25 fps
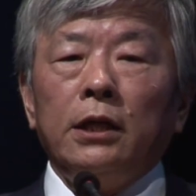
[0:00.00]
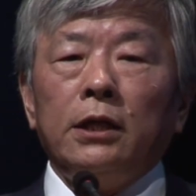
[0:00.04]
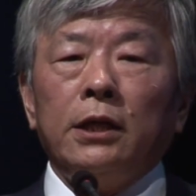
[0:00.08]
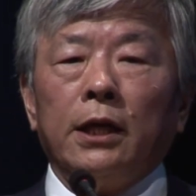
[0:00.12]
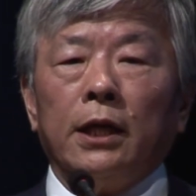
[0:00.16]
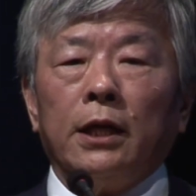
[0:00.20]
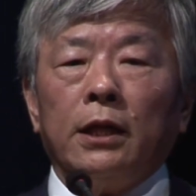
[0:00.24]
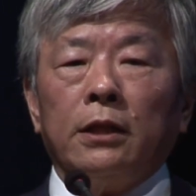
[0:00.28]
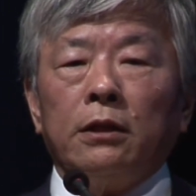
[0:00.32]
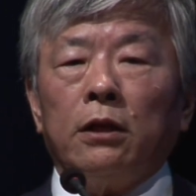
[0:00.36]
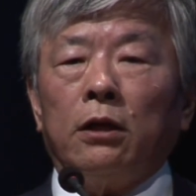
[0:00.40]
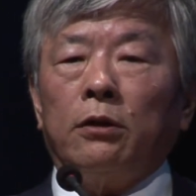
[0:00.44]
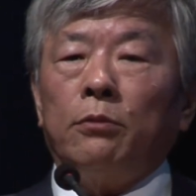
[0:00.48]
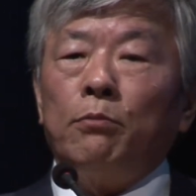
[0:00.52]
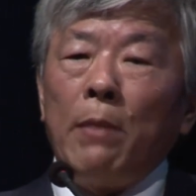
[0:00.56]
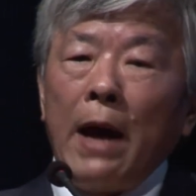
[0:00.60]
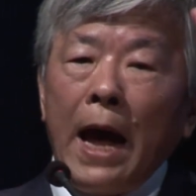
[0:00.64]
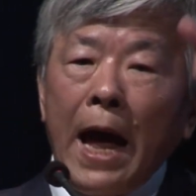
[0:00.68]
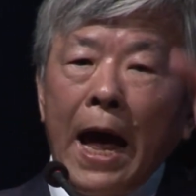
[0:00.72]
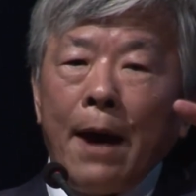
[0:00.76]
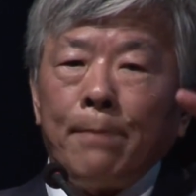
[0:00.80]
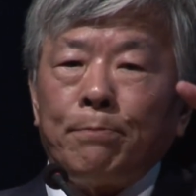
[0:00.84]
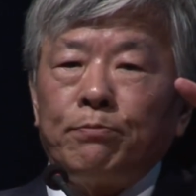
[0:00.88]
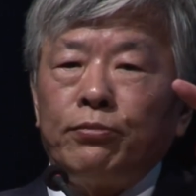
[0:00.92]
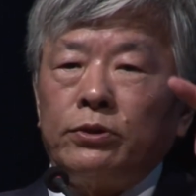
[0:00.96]
can
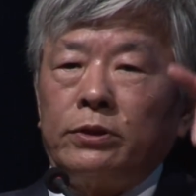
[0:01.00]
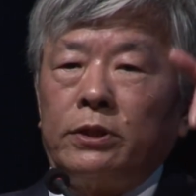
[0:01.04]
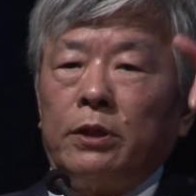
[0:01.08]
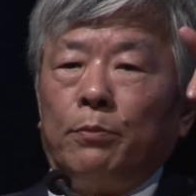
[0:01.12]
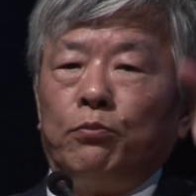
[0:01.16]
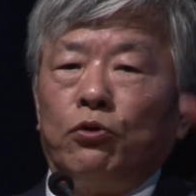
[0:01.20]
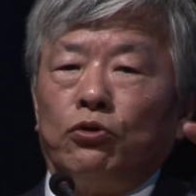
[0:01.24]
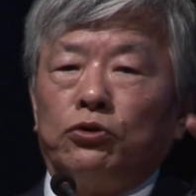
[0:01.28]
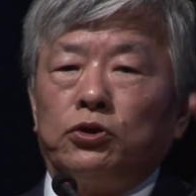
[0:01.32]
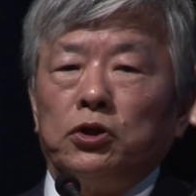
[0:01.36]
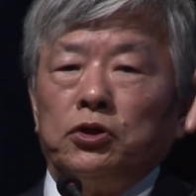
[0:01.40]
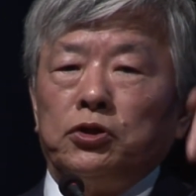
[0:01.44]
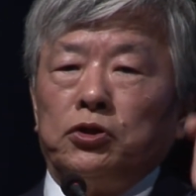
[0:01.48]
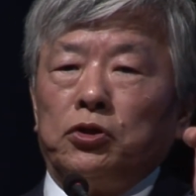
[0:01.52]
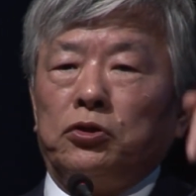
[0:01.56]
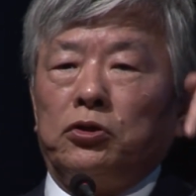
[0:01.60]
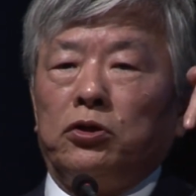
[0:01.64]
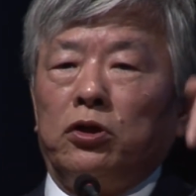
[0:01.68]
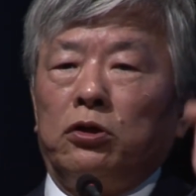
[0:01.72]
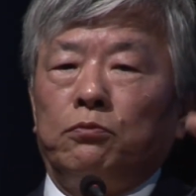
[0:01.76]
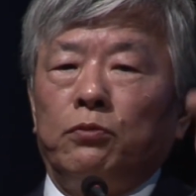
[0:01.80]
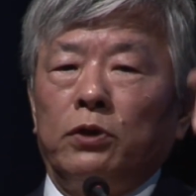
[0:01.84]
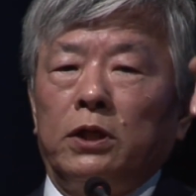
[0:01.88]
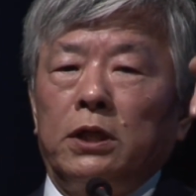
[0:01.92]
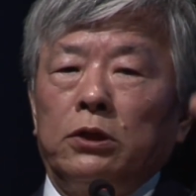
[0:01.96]
map the
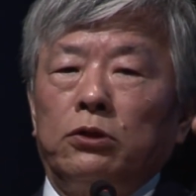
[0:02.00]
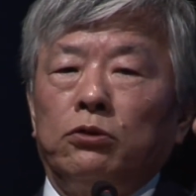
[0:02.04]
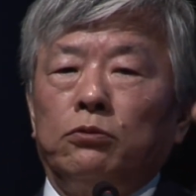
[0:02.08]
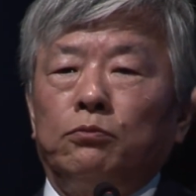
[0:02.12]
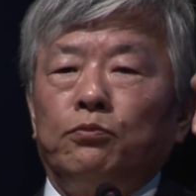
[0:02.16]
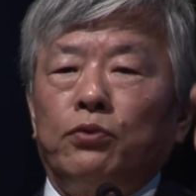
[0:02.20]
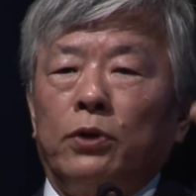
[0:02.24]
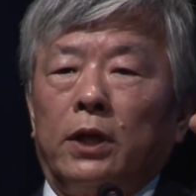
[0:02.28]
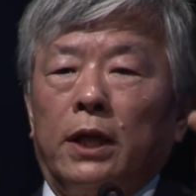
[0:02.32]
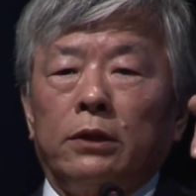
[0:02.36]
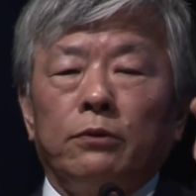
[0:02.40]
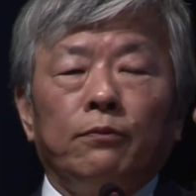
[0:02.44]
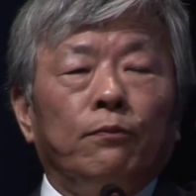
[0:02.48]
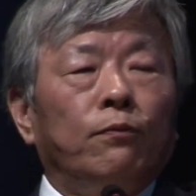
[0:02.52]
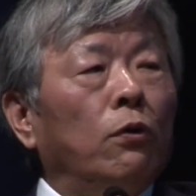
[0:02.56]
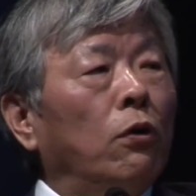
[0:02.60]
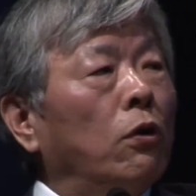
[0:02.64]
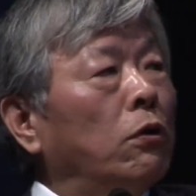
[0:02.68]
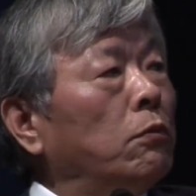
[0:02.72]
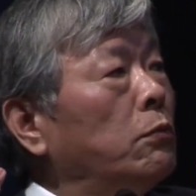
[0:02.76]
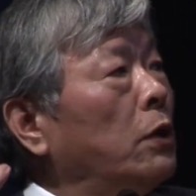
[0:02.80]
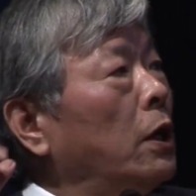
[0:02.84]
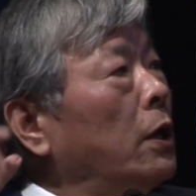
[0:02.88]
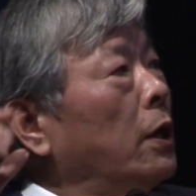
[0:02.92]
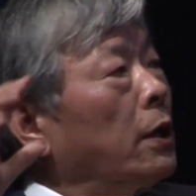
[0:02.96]
position of hidden
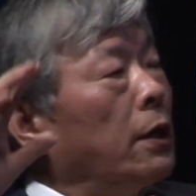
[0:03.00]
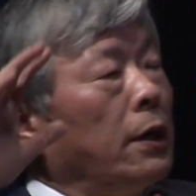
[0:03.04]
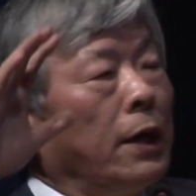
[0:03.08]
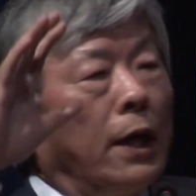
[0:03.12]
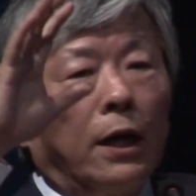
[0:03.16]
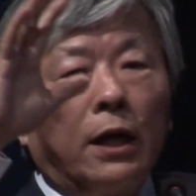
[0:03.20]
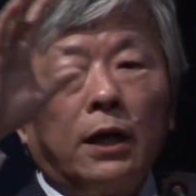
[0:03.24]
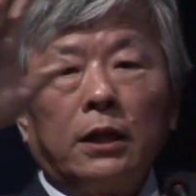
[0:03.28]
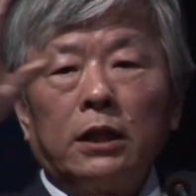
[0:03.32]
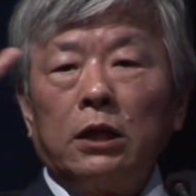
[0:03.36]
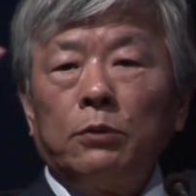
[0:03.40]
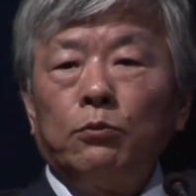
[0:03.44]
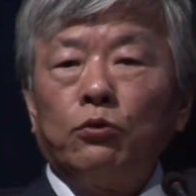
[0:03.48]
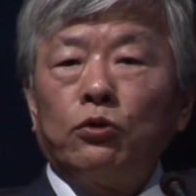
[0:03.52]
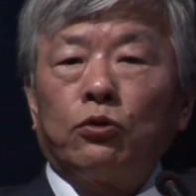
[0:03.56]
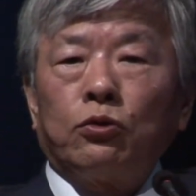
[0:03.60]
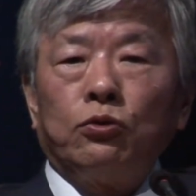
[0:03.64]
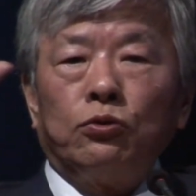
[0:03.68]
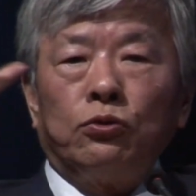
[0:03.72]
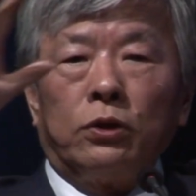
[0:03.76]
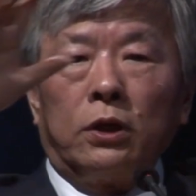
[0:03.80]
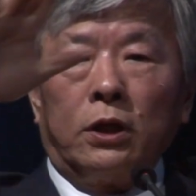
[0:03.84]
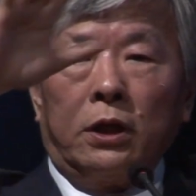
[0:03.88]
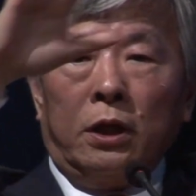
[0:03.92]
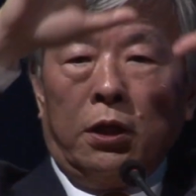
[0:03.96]
platform relative
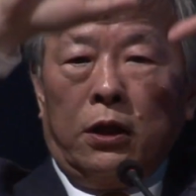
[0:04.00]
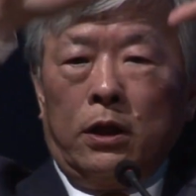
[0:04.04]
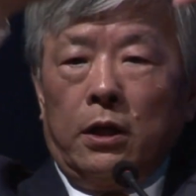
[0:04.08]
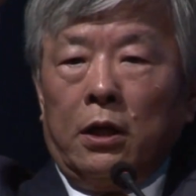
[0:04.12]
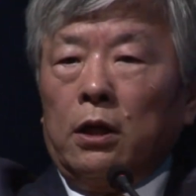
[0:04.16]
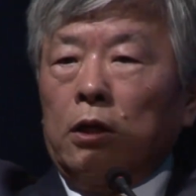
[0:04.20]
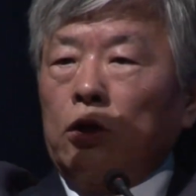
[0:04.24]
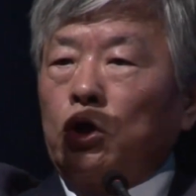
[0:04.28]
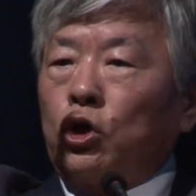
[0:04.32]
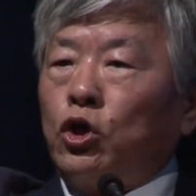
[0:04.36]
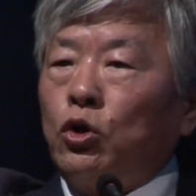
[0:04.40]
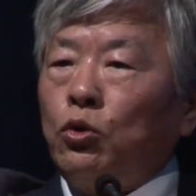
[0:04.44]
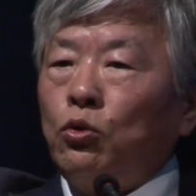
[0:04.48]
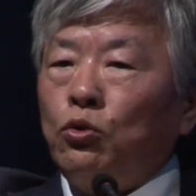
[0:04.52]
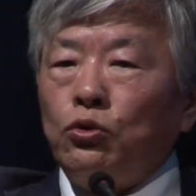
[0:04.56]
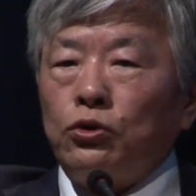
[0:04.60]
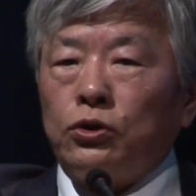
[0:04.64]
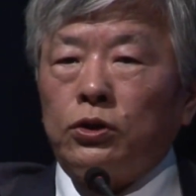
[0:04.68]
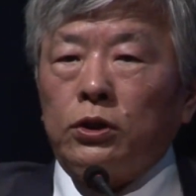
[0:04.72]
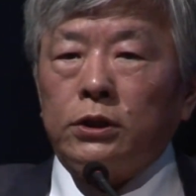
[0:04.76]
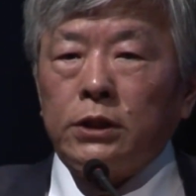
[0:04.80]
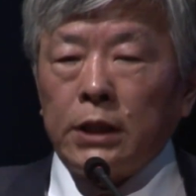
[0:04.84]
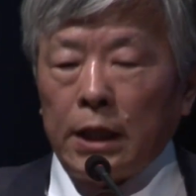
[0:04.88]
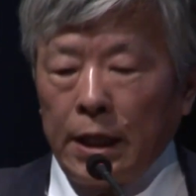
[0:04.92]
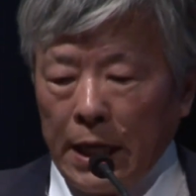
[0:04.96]
to the
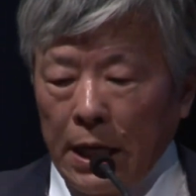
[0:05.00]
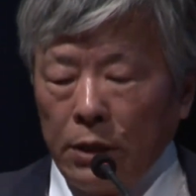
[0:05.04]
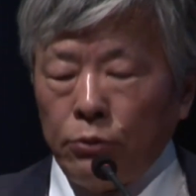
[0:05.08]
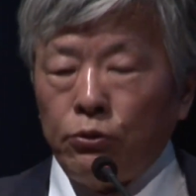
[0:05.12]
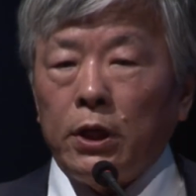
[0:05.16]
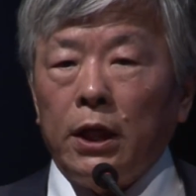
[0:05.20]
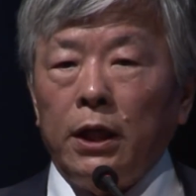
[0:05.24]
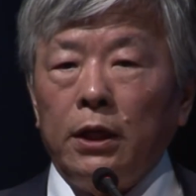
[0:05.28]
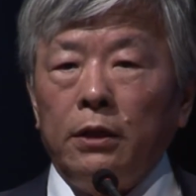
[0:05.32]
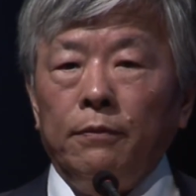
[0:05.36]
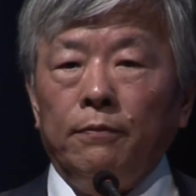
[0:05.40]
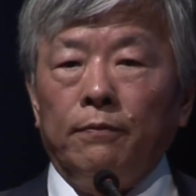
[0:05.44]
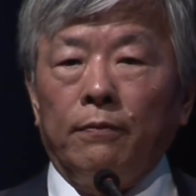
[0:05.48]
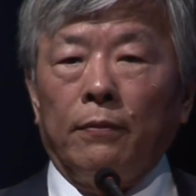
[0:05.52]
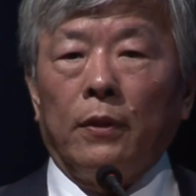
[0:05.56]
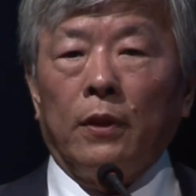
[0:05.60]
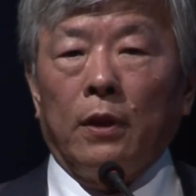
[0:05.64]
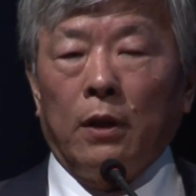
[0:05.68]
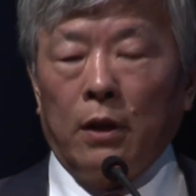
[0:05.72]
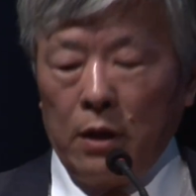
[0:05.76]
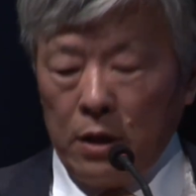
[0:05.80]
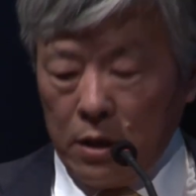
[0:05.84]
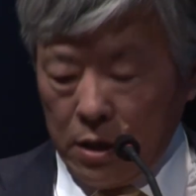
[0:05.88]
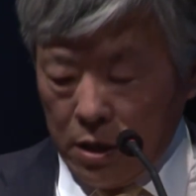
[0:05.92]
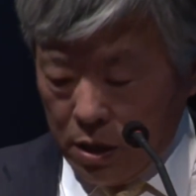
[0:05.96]
cues surrounding.
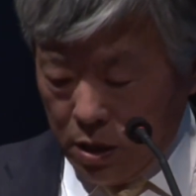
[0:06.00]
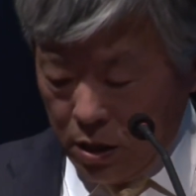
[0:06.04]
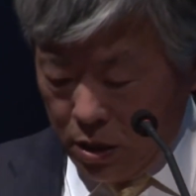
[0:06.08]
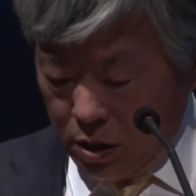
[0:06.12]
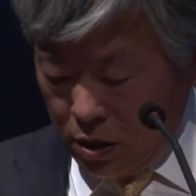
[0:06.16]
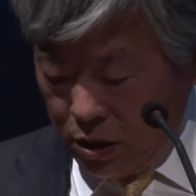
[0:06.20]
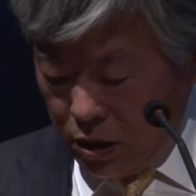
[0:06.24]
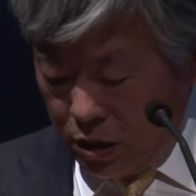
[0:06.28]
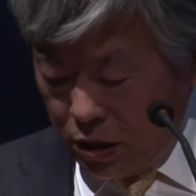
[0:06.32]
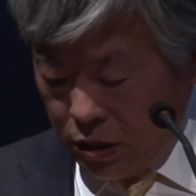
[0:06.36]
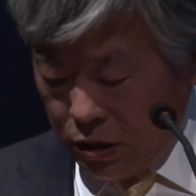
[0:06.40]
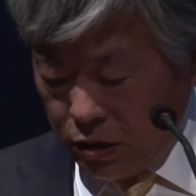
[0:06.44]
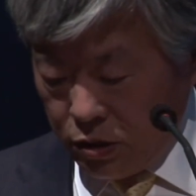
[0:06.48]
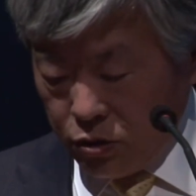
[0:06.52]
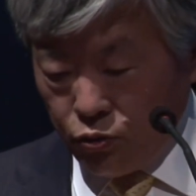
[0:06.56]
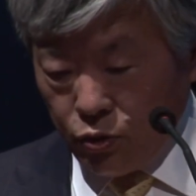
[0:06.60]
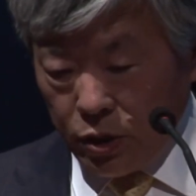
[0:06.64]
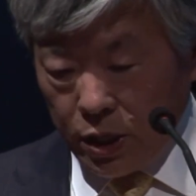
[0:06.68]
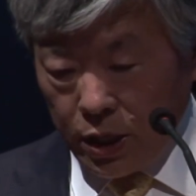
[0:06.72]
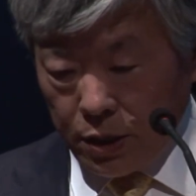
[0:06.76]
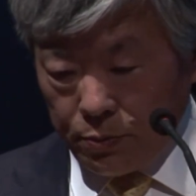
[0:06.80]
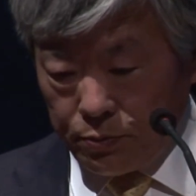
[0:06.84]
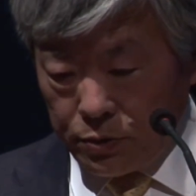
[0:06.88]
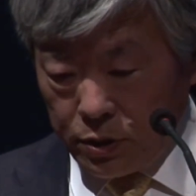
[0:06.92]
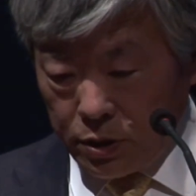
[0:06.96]
Do I
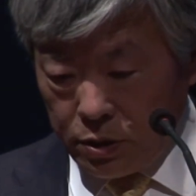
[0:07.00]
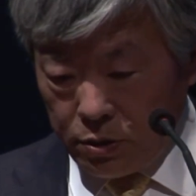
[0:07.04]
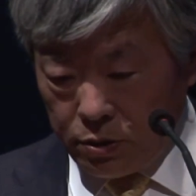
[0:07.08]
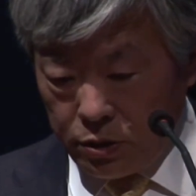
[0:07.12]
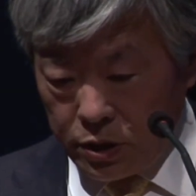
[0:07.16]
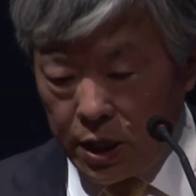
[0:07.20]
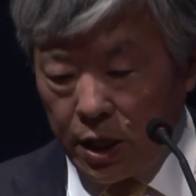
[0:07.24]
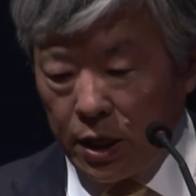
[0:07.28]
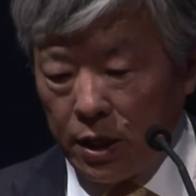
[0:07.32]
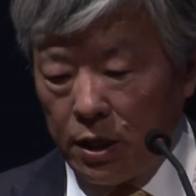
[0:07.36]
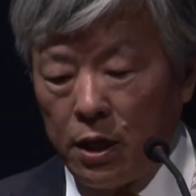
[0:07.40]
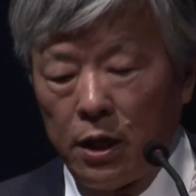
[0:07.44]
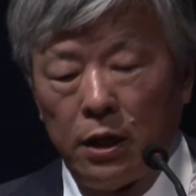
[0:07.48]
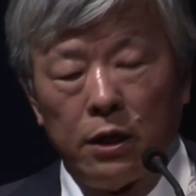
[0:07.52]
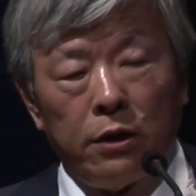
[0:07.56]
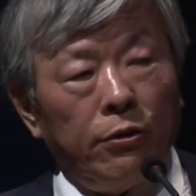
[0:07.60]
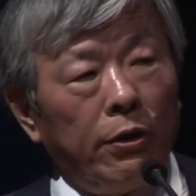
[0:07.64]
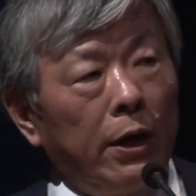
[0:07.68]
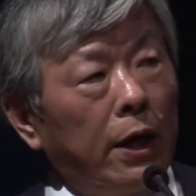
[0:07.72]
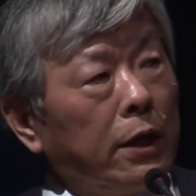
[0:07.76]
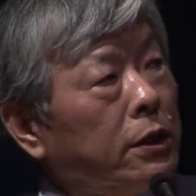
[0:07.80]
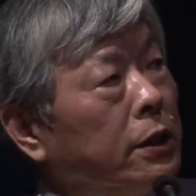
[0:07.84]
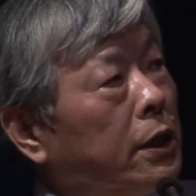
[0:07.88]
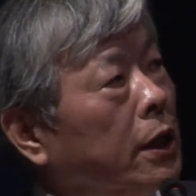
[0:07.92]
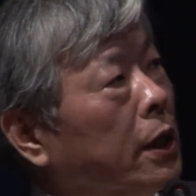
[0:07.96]
have the? Yeah,
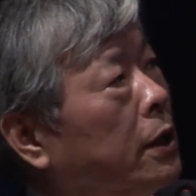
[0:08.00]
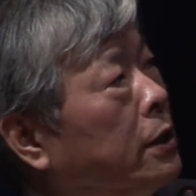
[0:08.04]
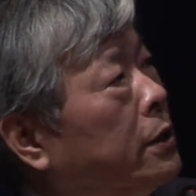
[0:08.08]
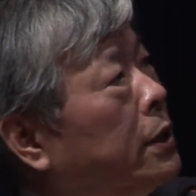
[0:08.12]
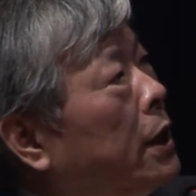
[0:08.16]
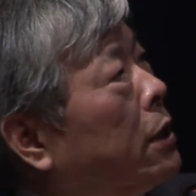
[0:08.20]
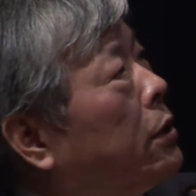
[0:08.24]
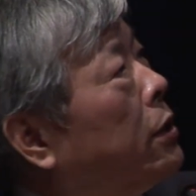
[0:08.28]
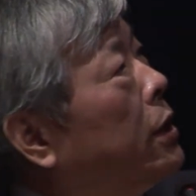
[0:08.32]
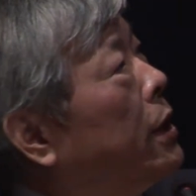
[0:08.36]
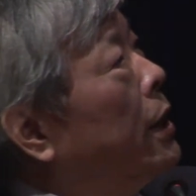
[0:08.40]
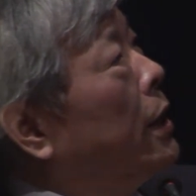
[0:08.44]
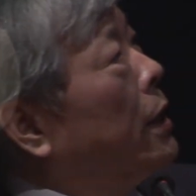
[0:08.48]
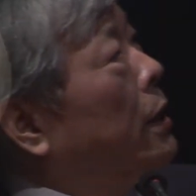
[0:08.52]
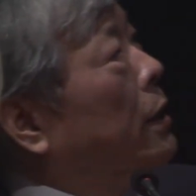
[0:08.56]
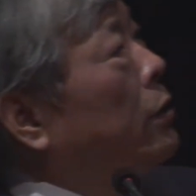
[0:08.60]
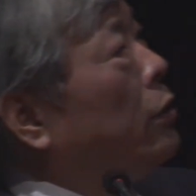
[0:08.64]
right here.